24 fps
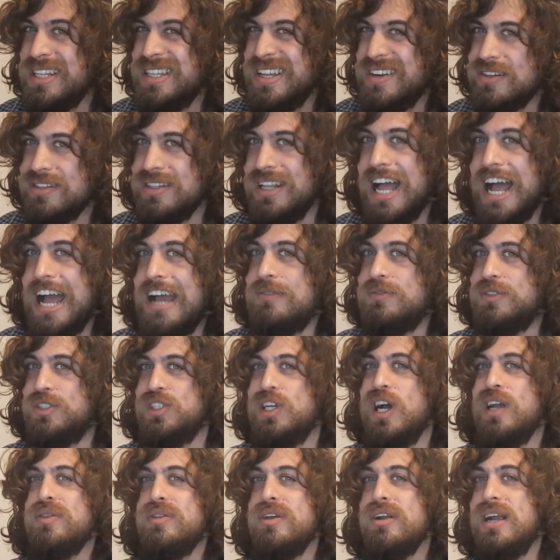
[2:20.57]
their lives
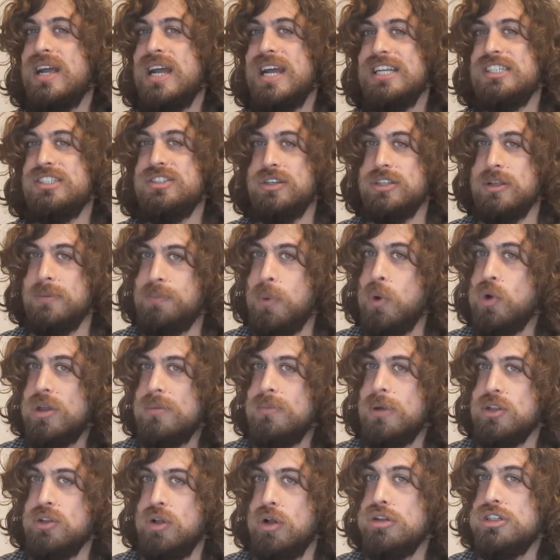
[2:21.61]
got their hands on the
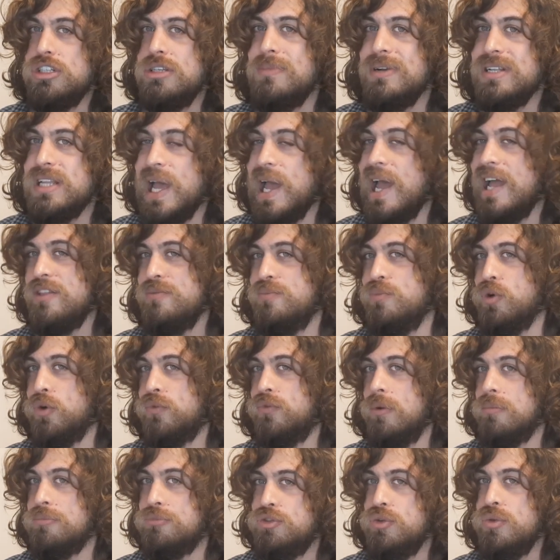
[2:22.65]
Pokemon Ultimate Handbook
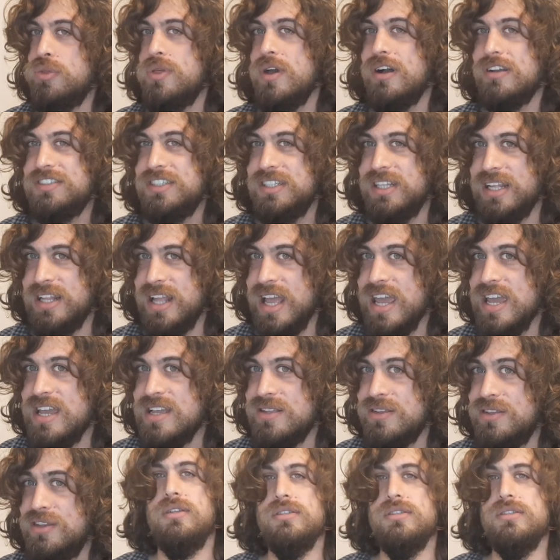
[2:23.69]
from 2008,